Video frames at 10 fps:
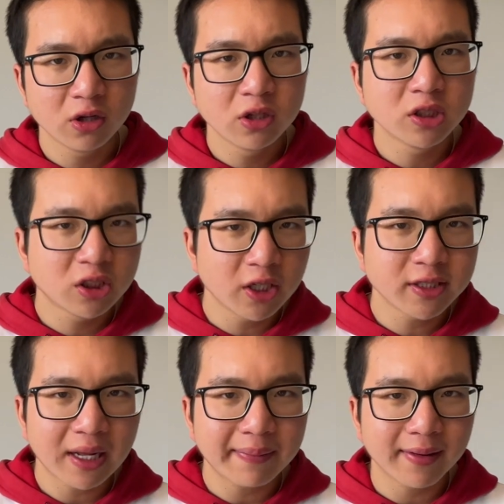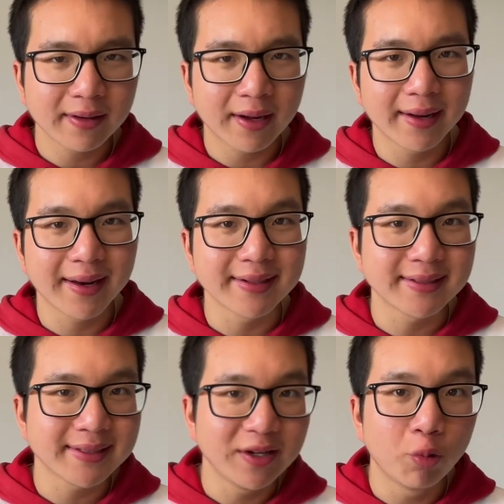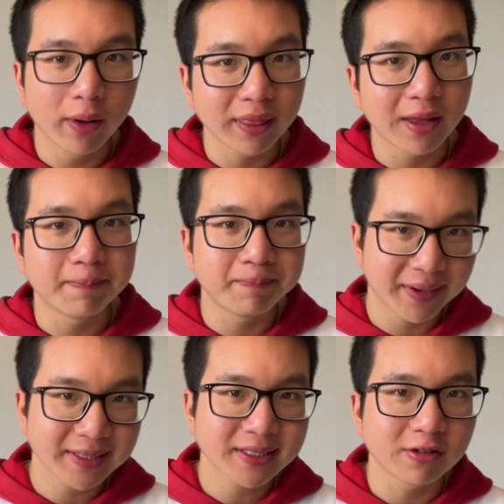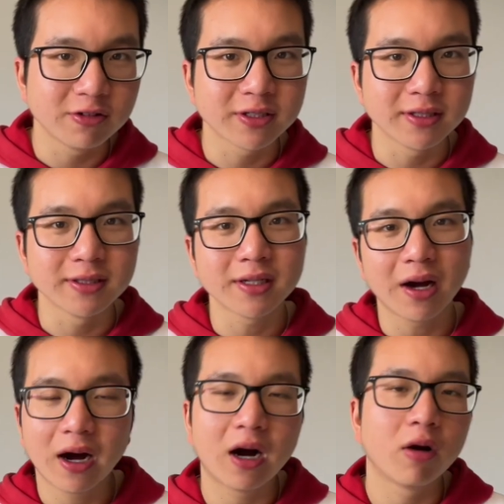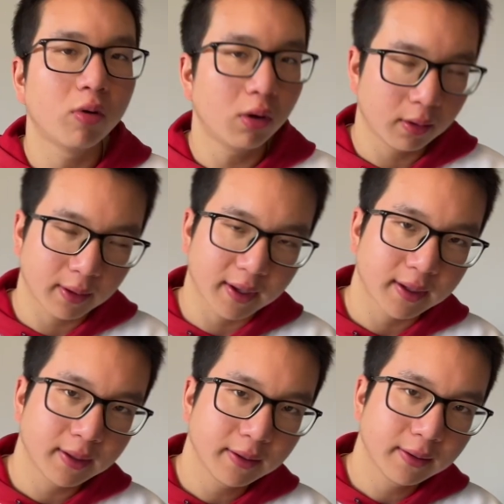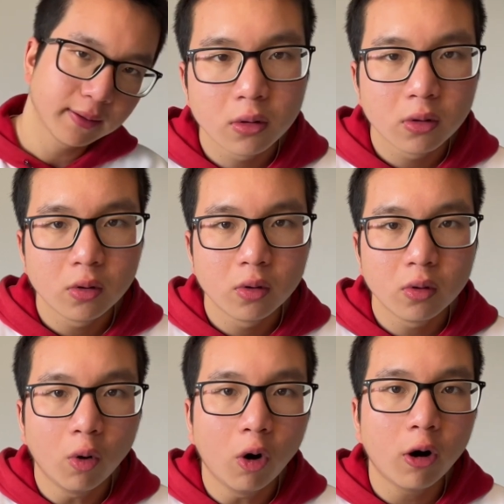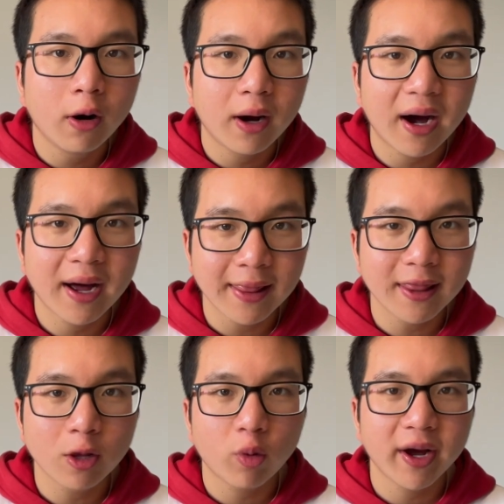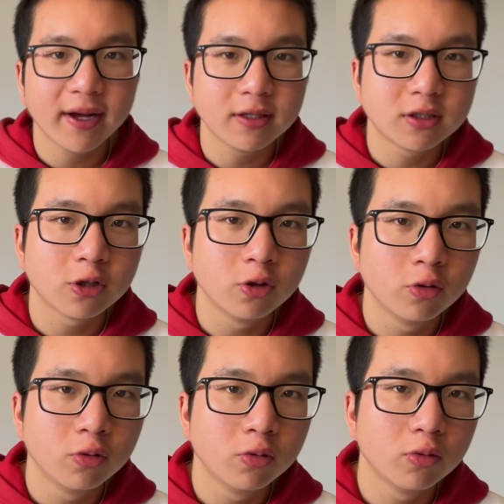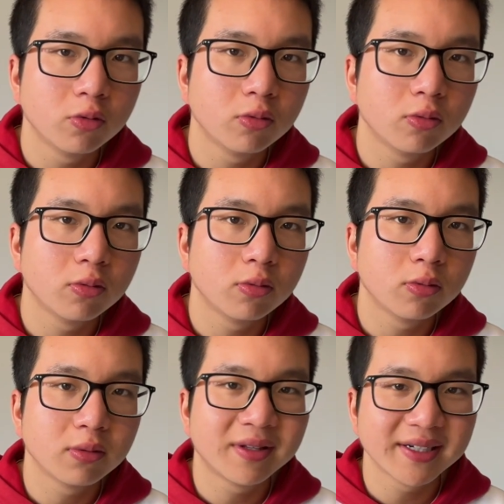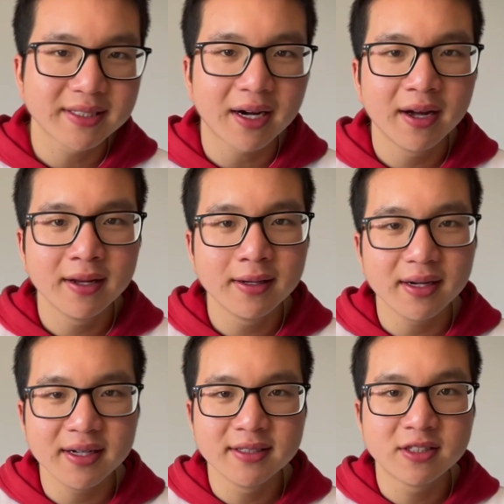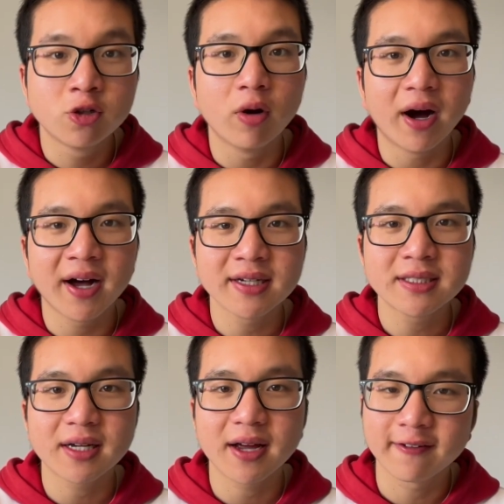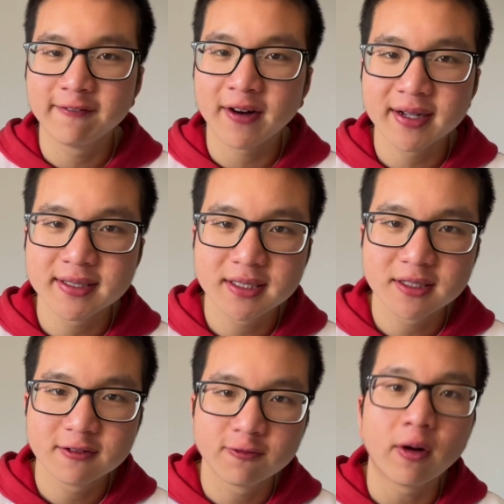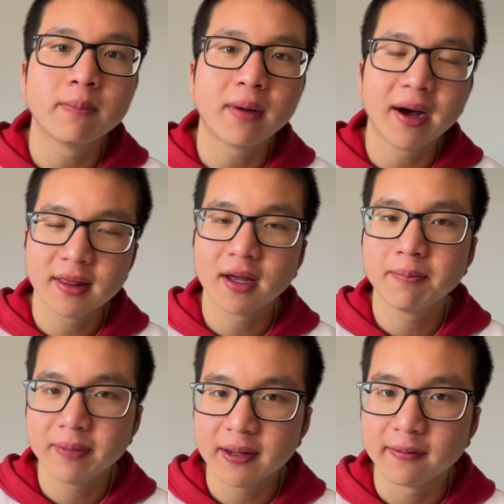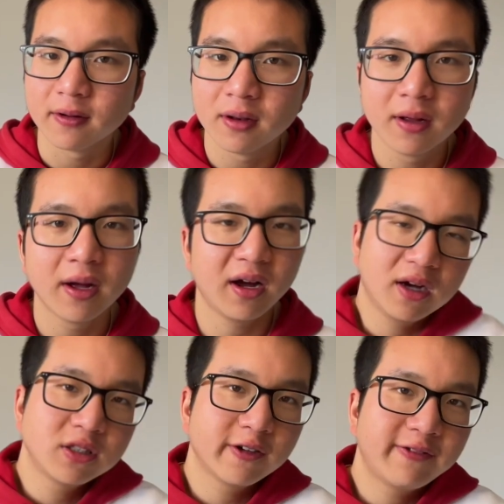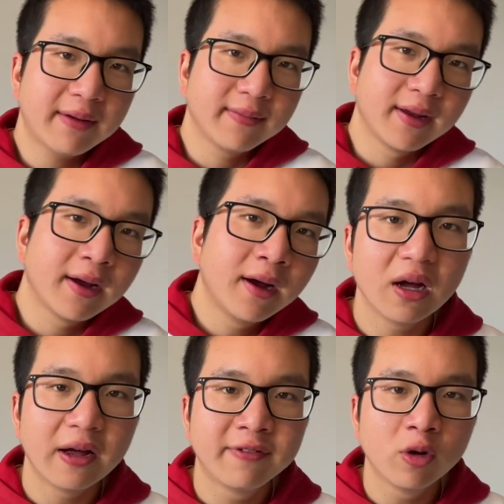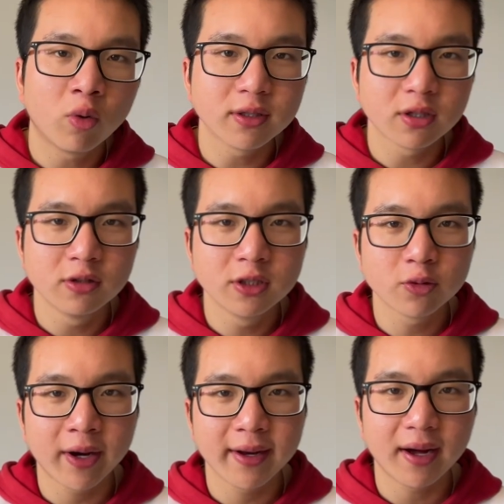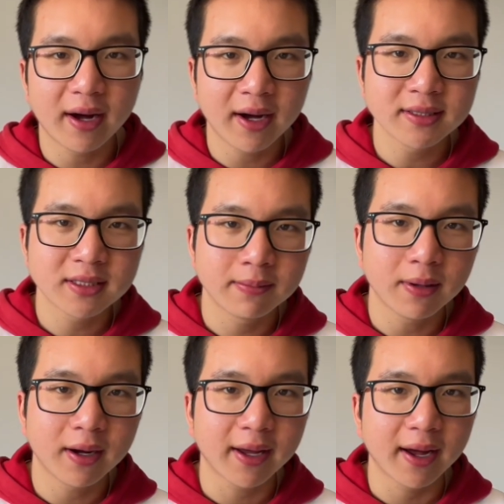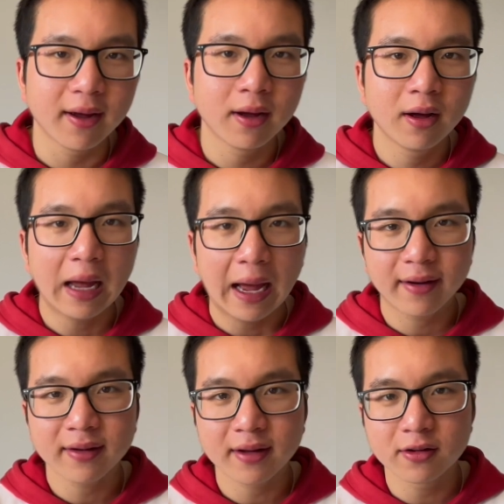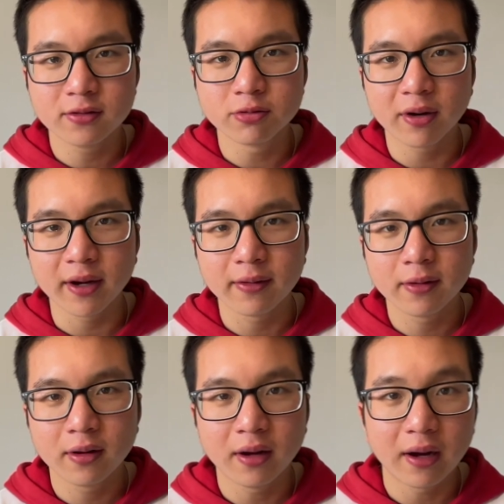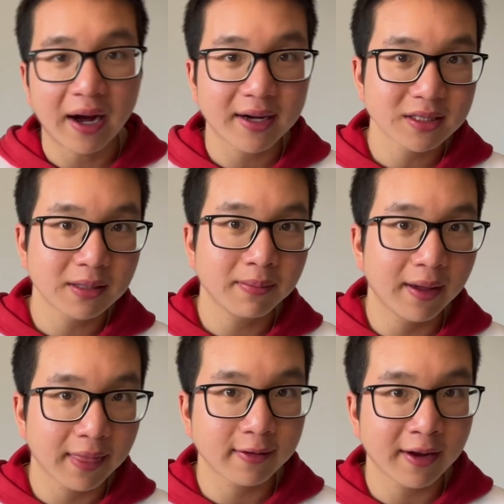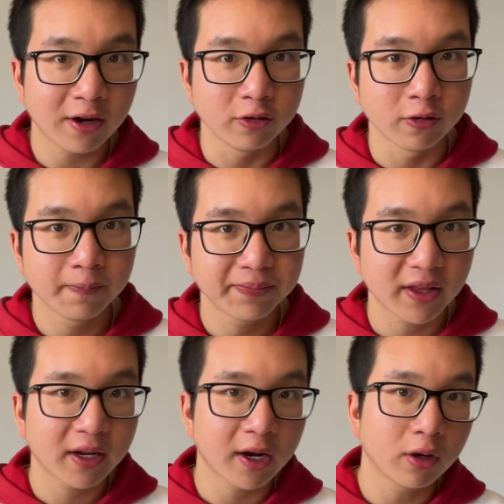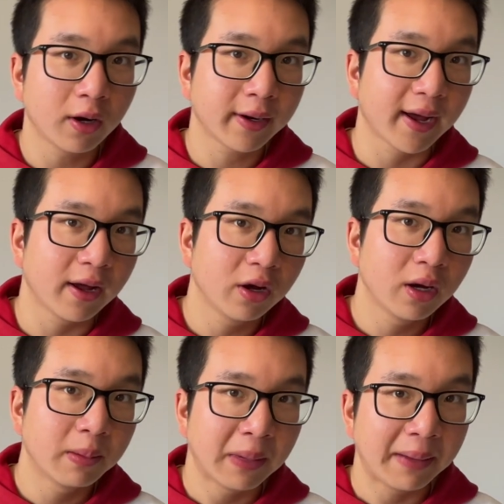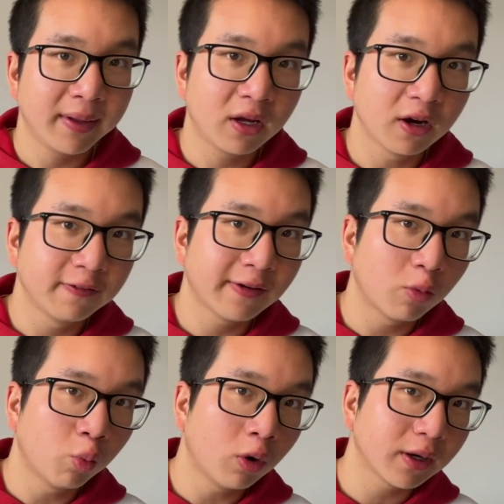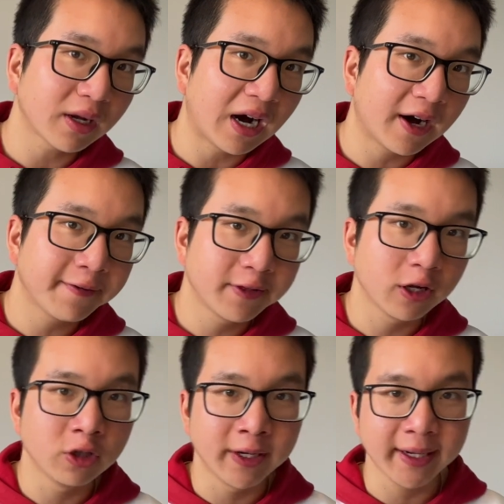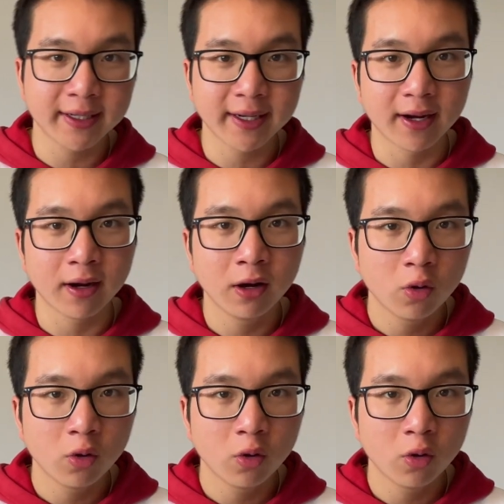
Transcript: Search it up online and see what the best solutions are online. Or another way to decide is to ask advice from other people. Ask your family. If you want to lose weight, ask them, okay, how can I lose weight? Ask them and they'll tell you. They'll tell you, okay, maybe go for a walk after you eat dinner.